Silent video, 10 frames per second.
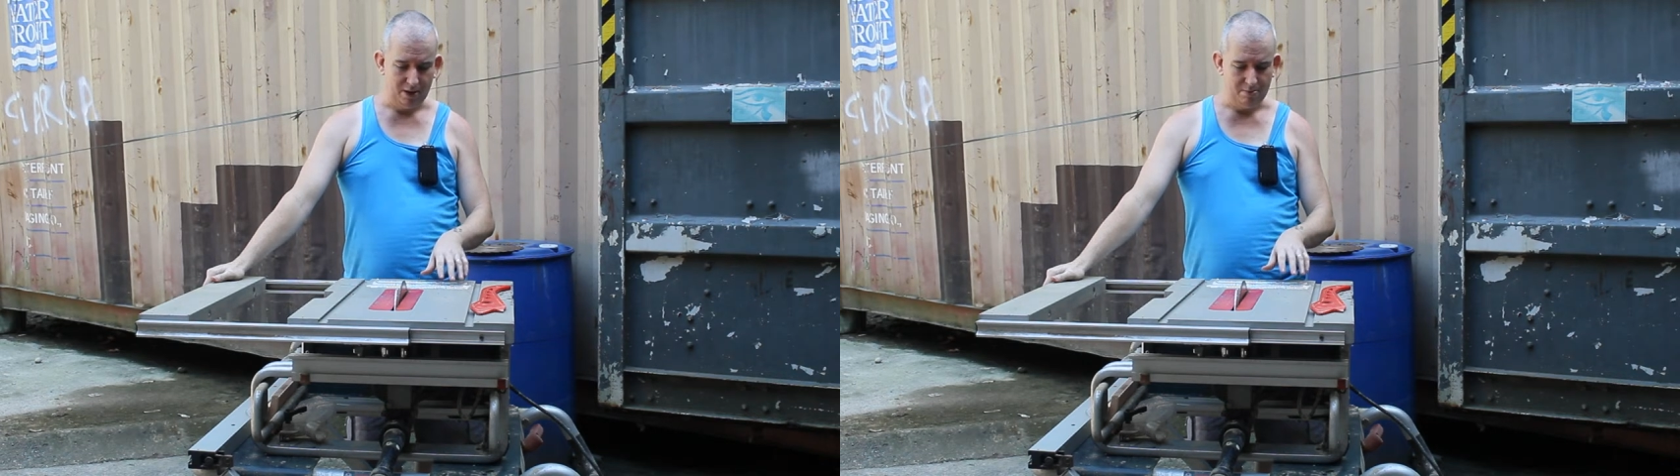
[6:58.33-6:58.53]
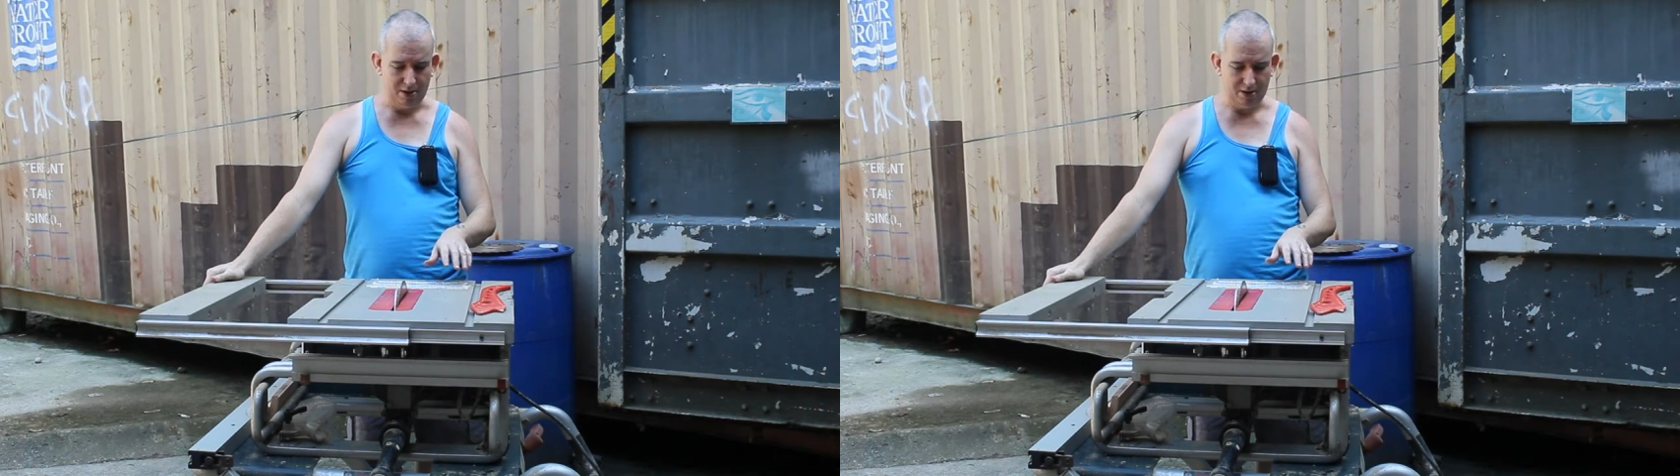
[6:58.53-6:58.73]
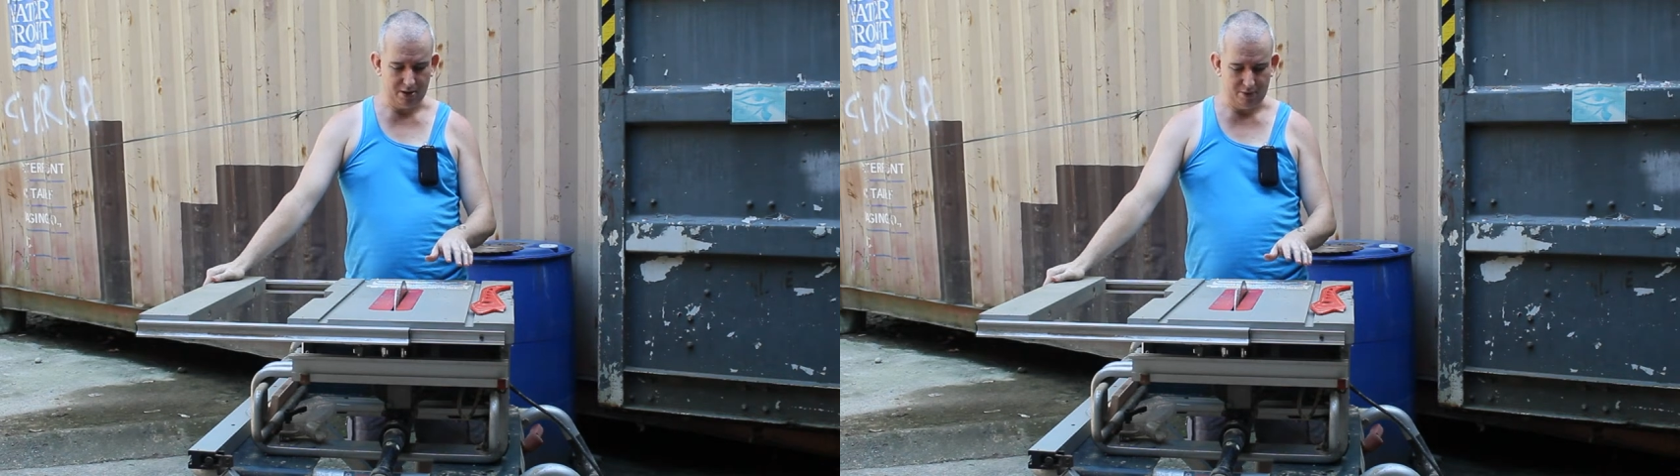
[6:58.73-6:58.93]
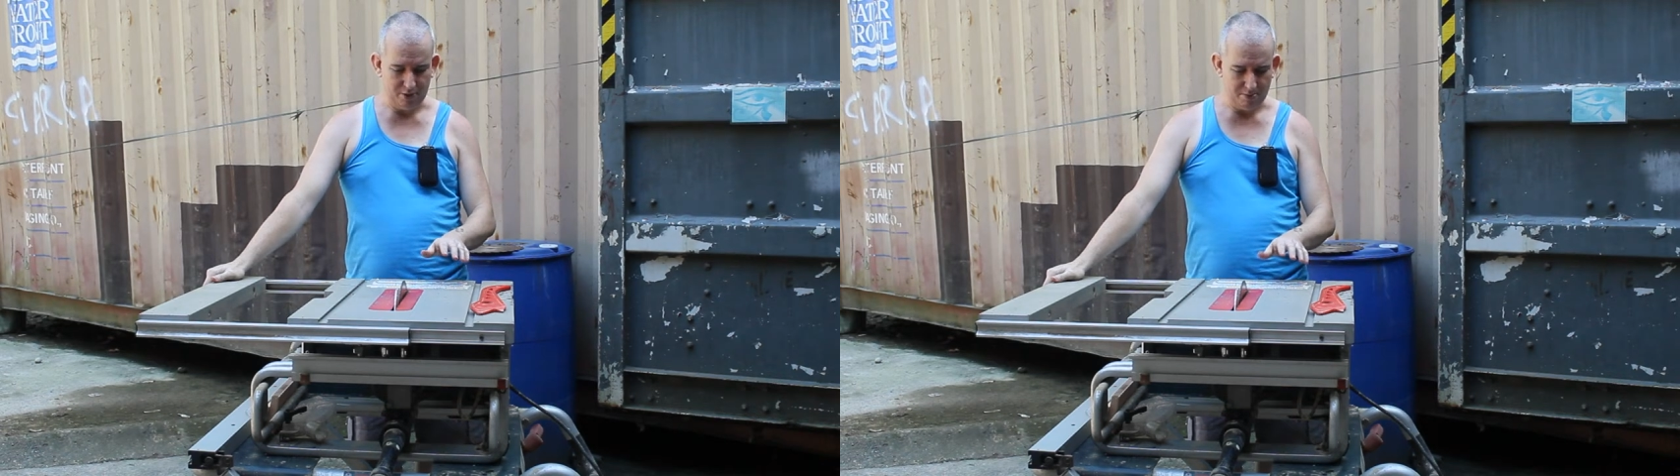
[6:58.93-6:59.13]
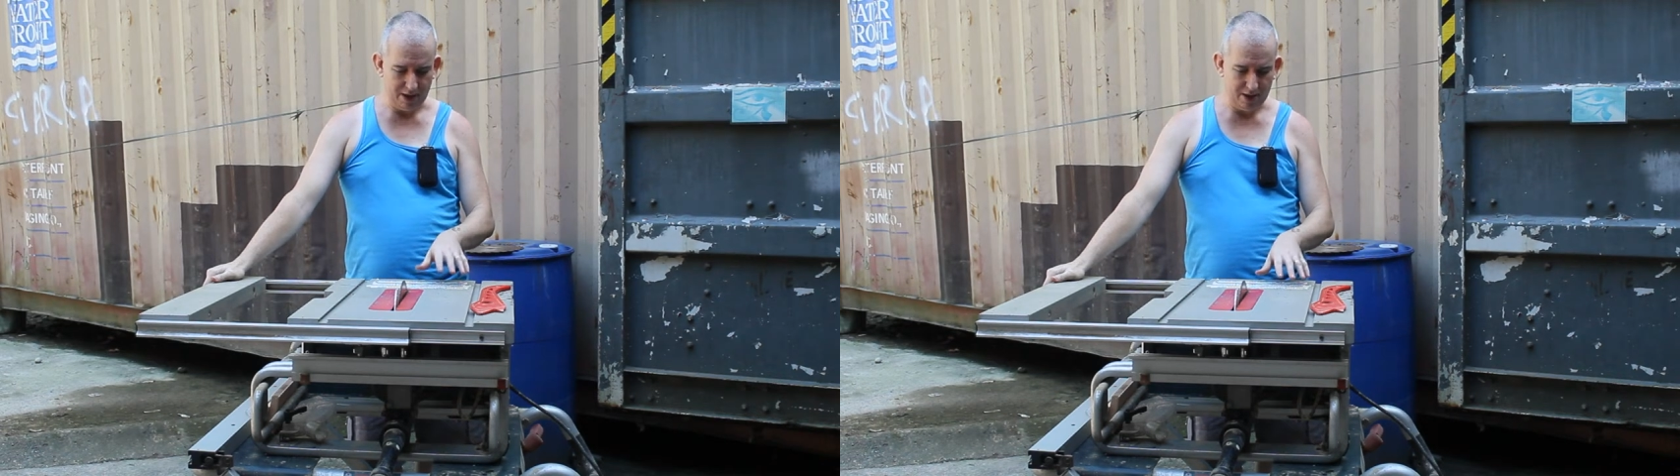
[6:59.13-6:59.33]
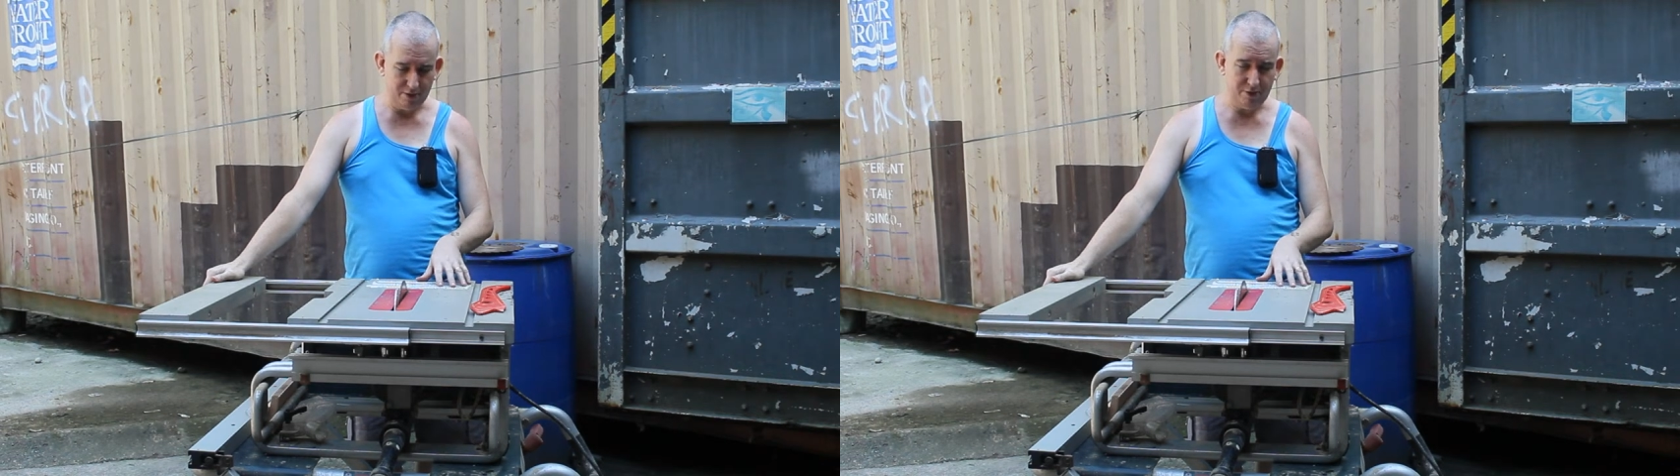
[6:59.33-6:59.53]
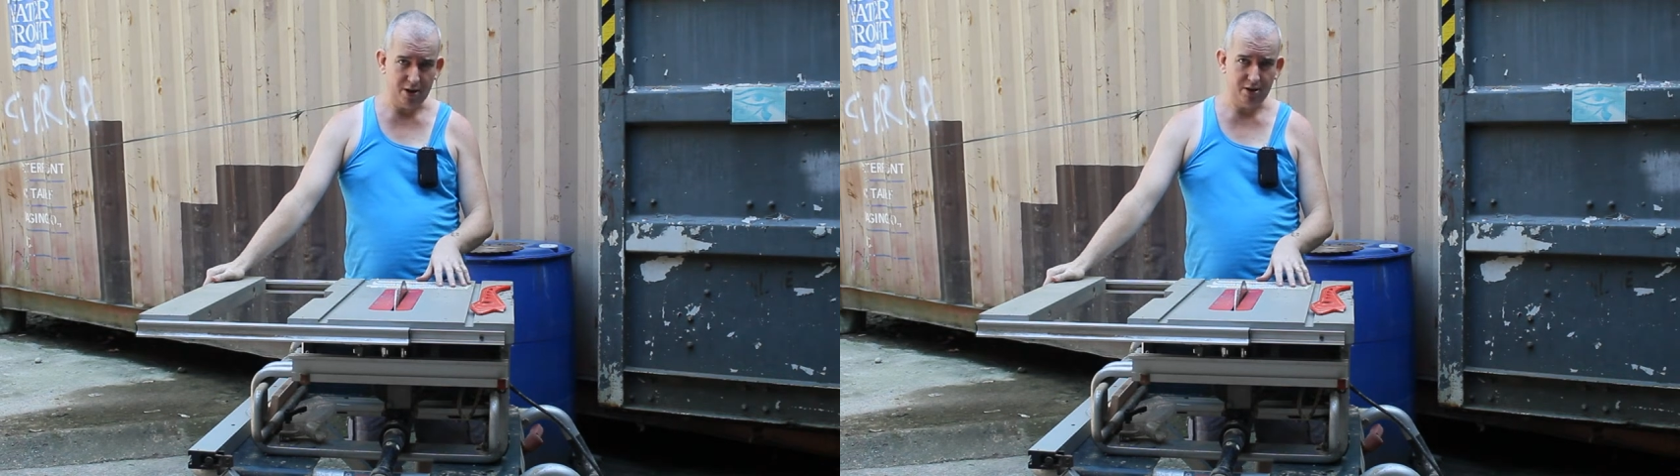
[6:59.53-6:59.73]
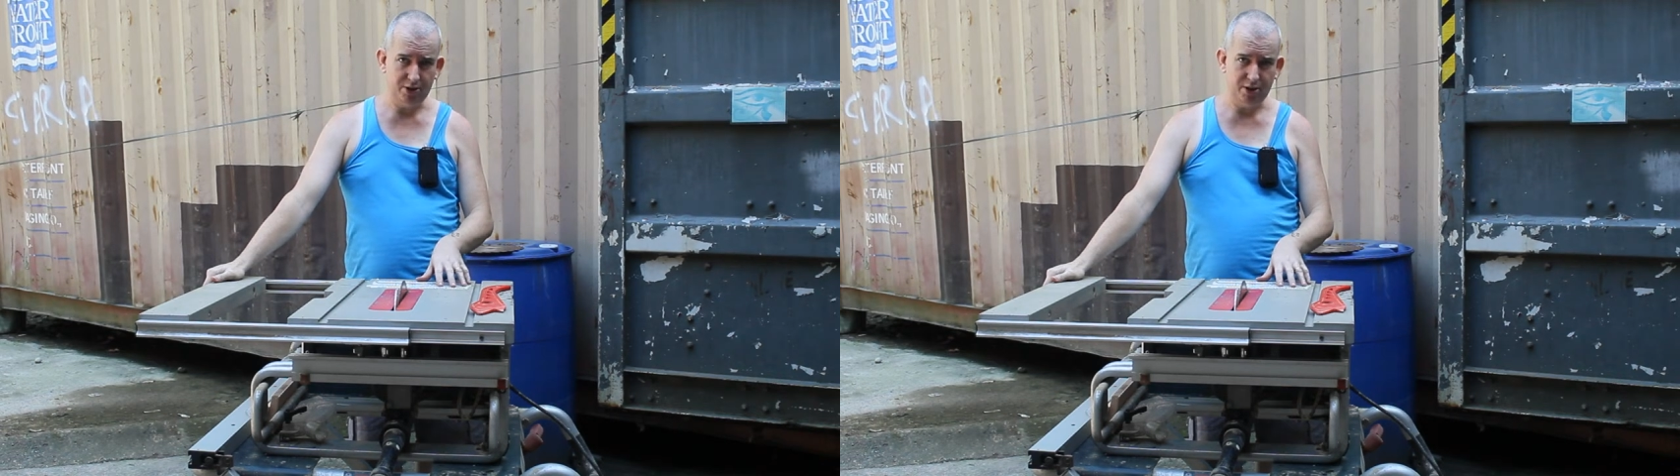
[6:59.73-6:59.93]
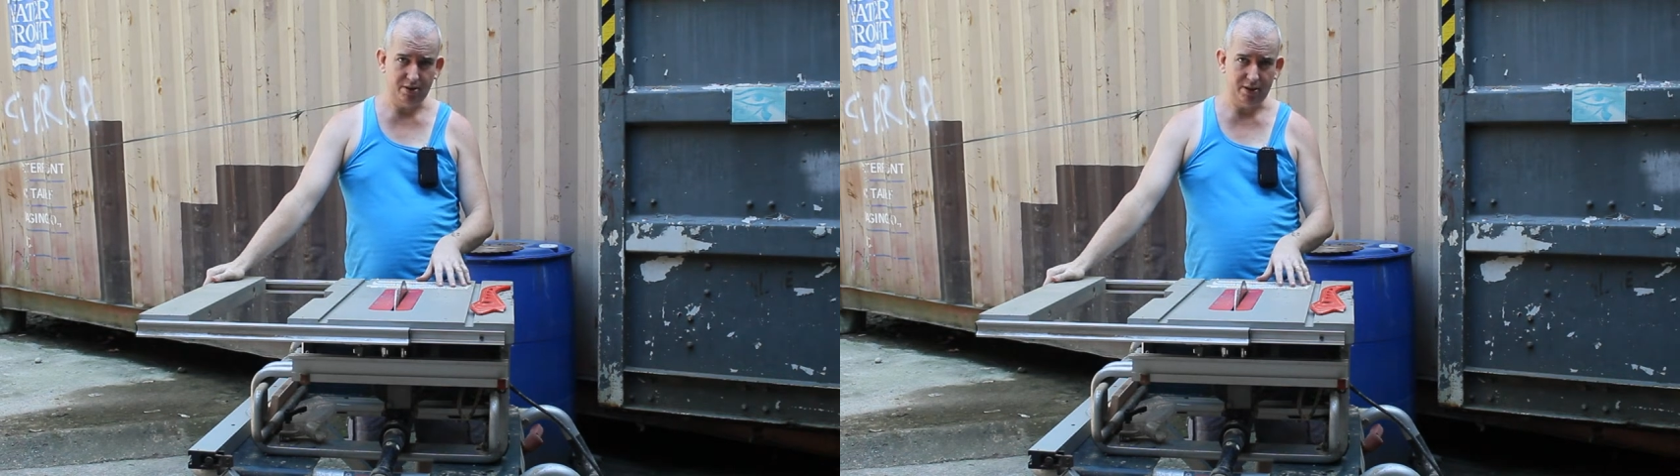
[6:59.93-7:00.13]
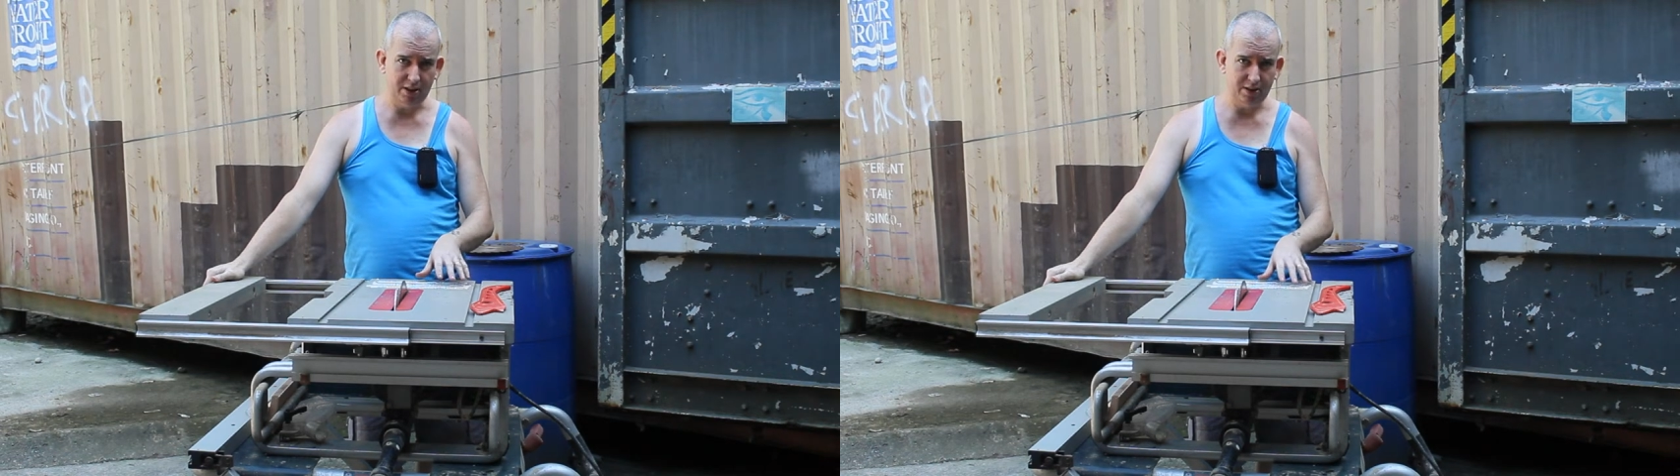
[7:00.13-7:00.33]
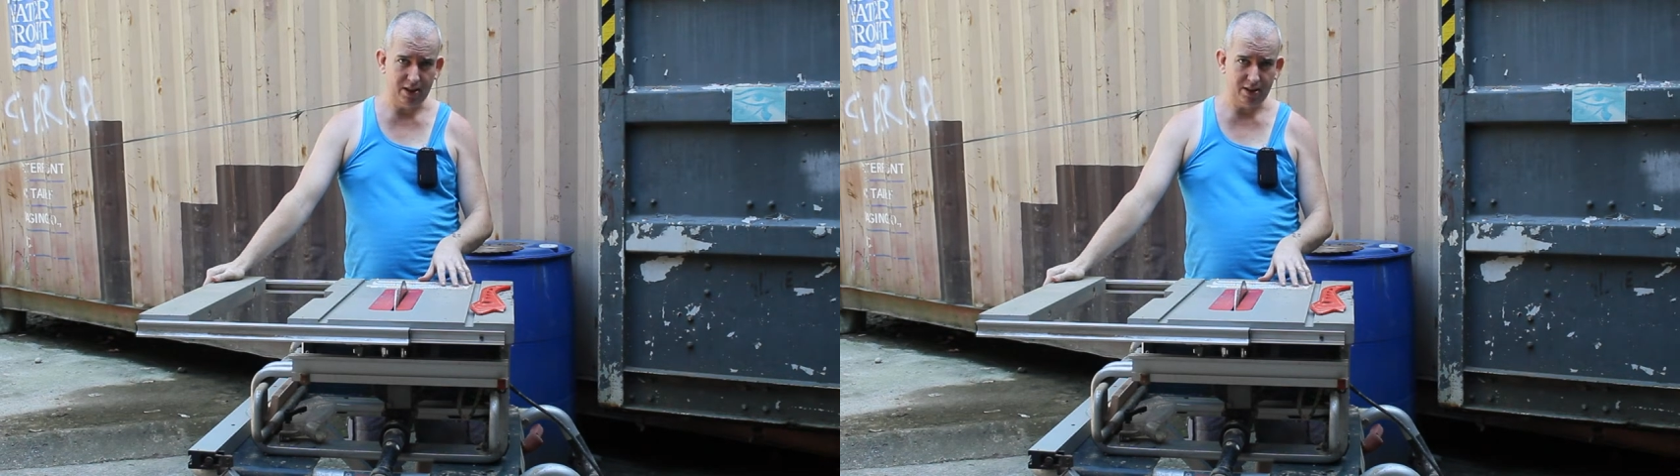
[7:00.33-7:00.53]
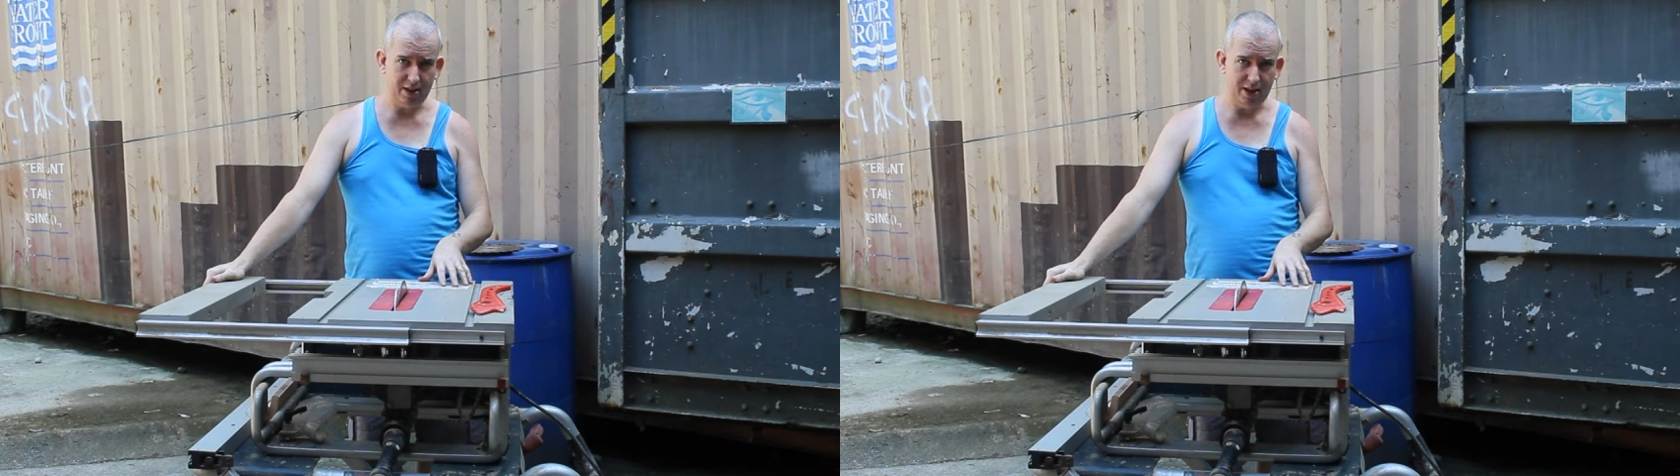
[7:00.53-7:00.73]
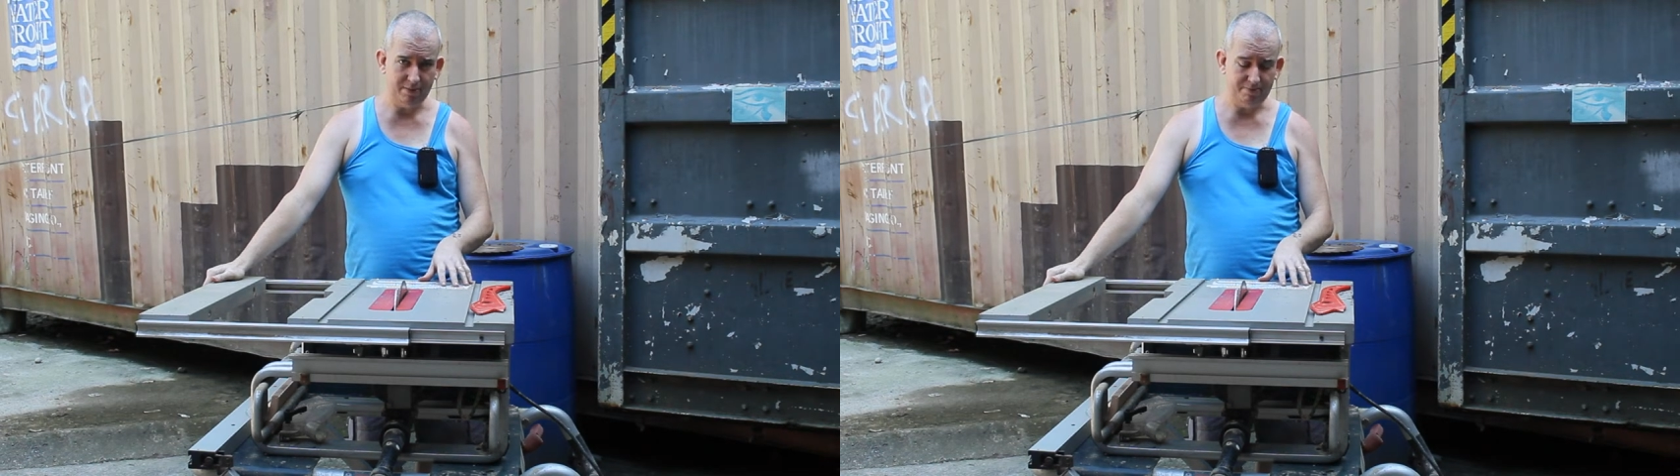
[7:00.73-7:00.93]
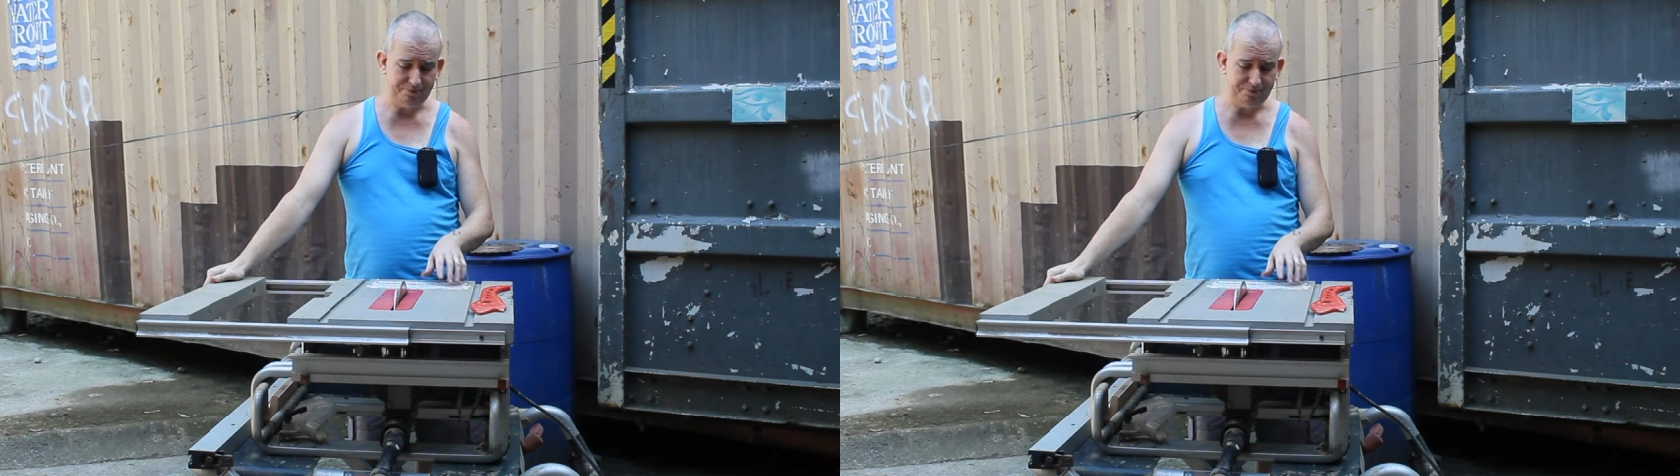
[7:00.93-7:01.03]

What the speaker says: But if you're making furniture, things like that,